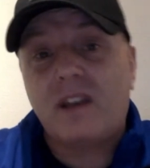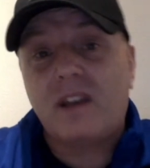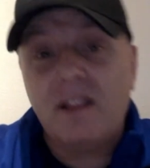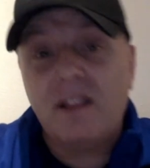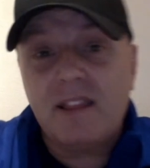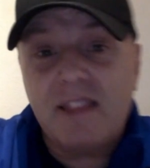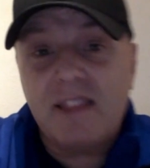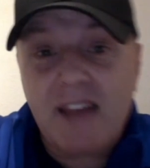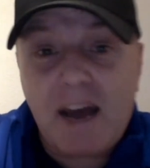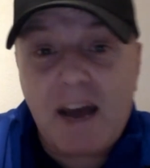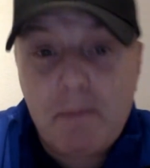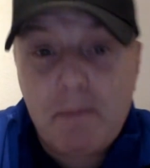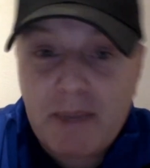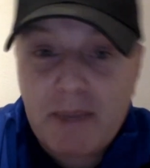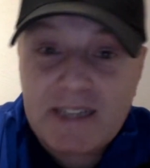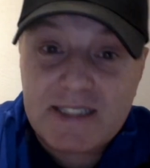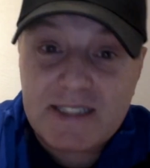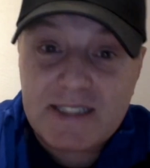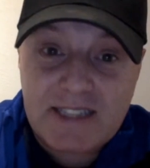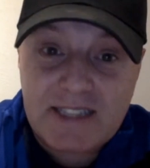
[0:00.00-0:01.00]
That
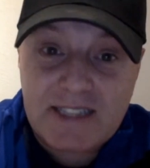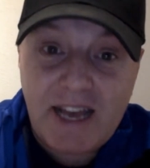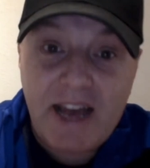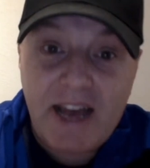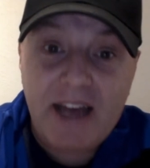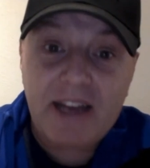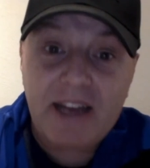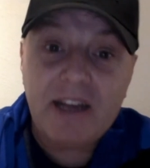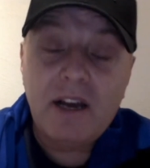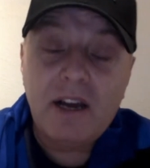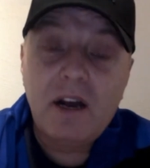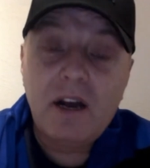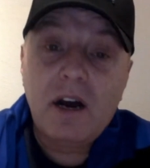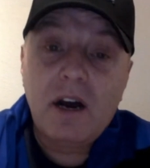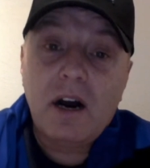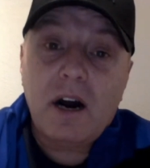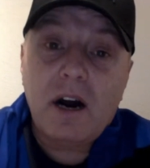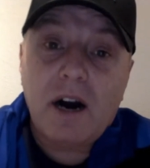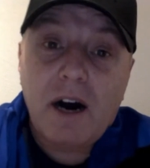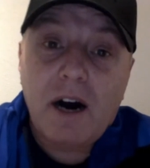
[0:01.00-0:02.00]
being said,
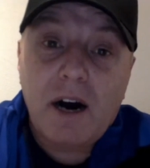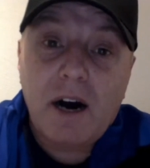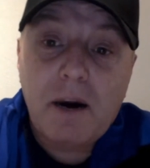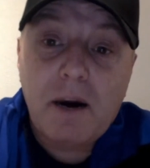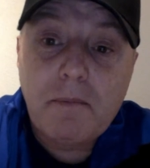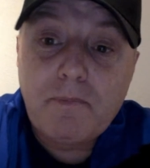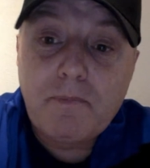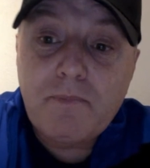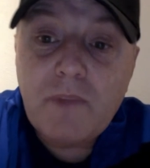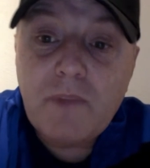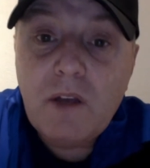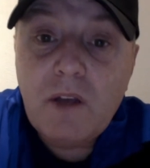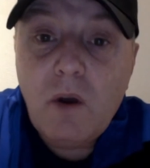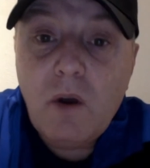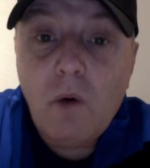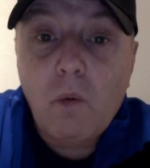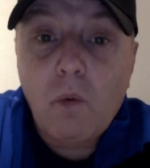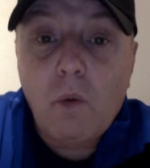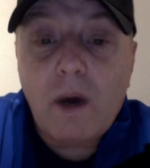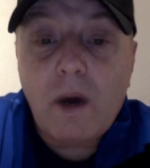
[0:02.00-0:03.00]

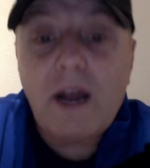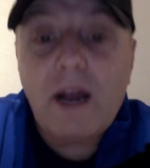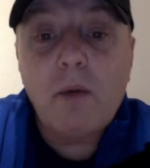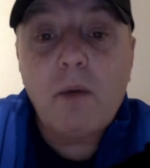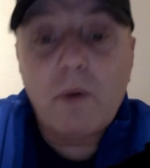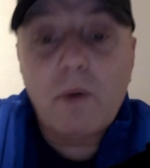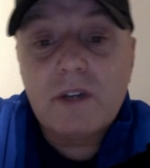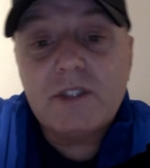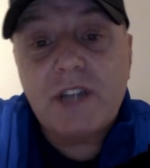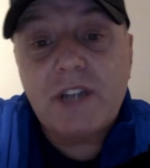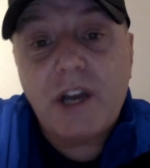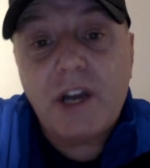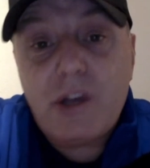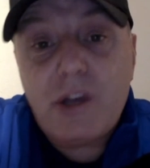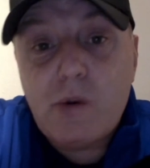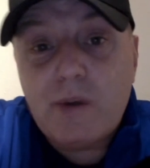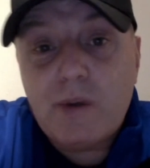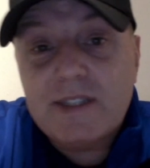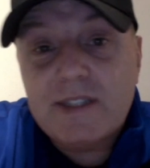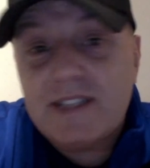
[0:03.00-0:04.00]
what I will tell
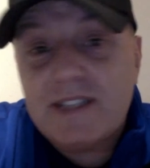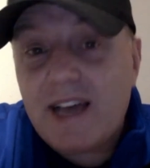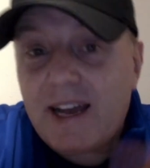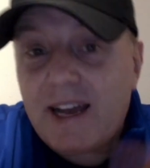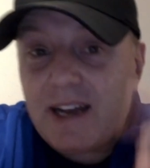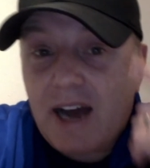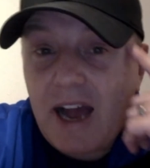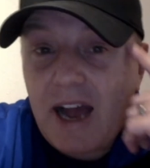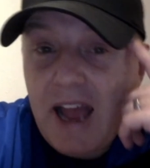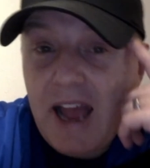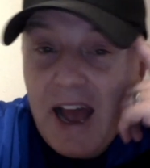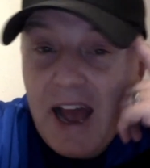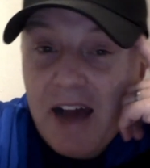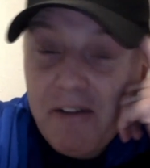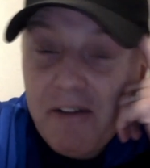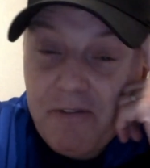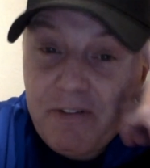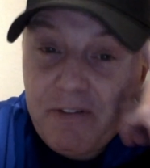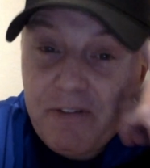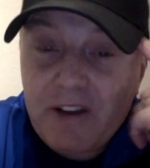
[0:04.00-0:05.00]
you is that I
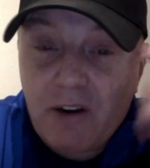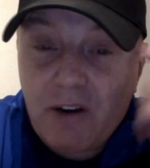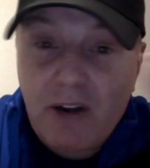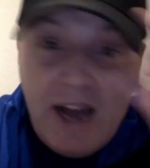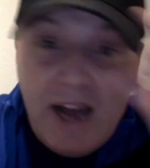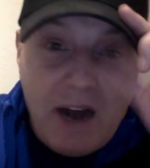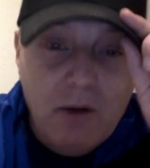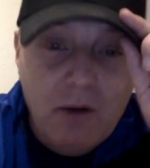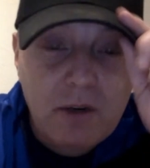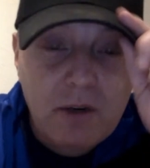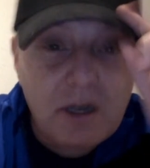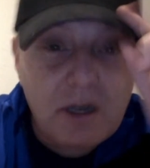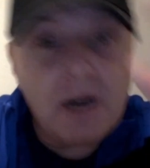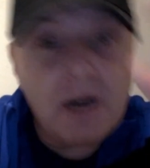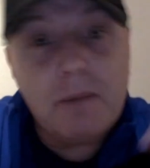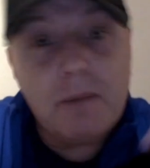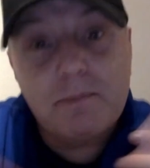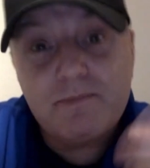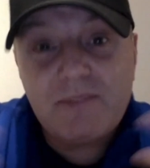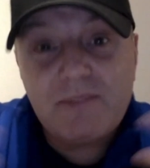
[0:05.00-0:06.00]
have figured out
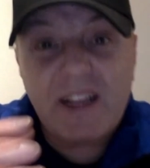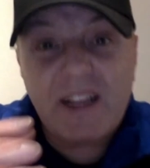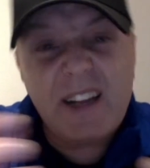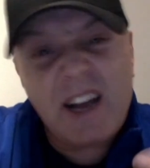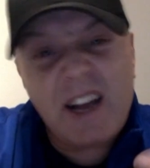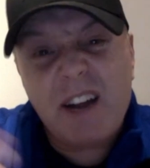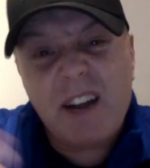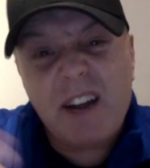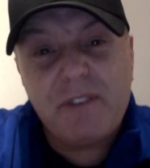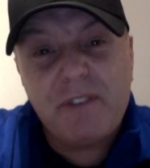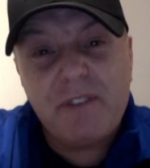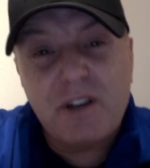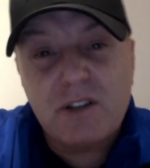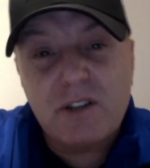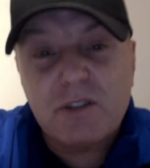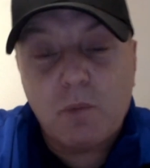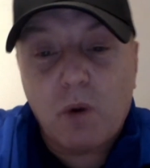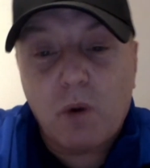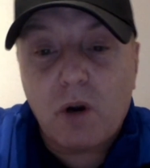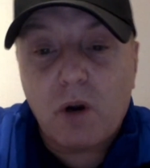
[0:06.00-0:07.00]
and kind of figured
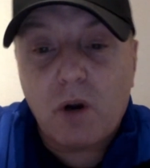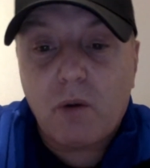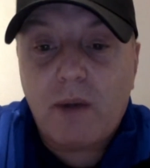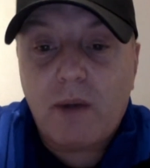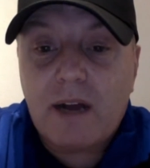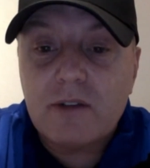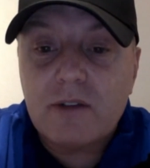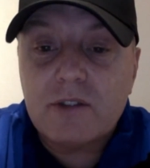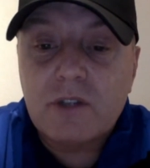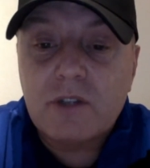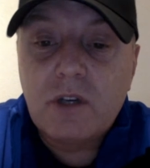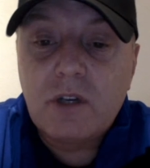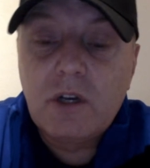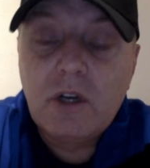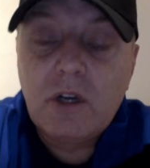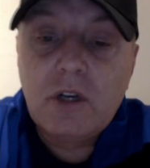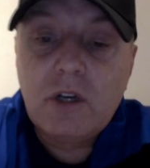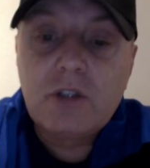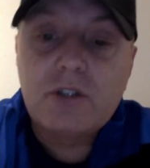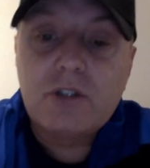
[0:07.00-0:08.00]
some workarounds.
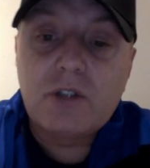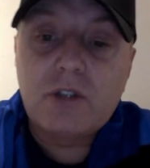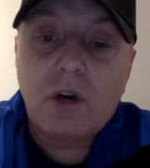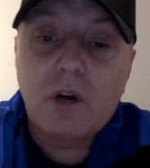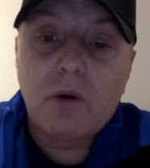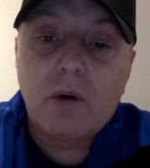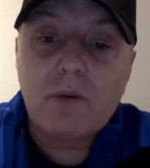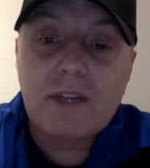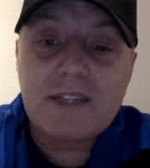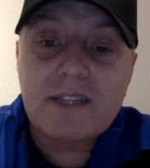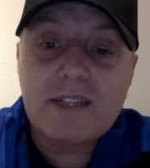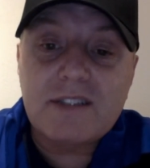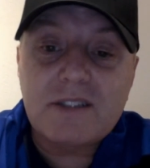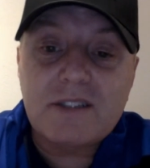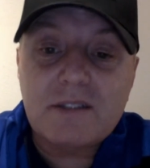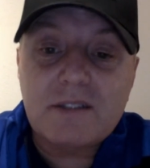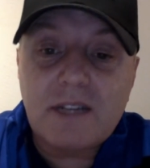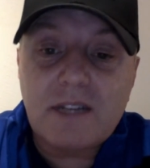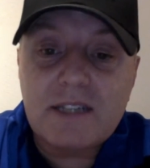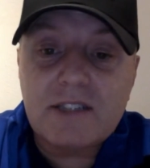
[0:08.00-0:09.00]
So let's
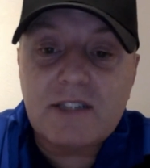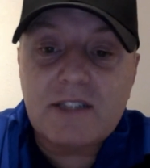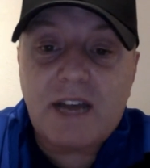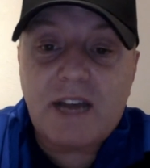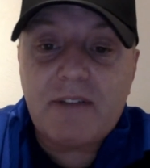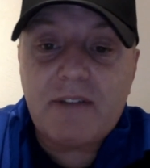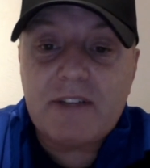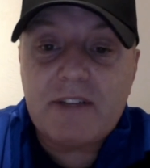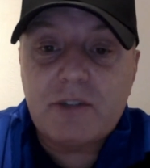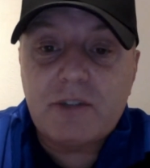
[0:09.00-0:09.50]
dive into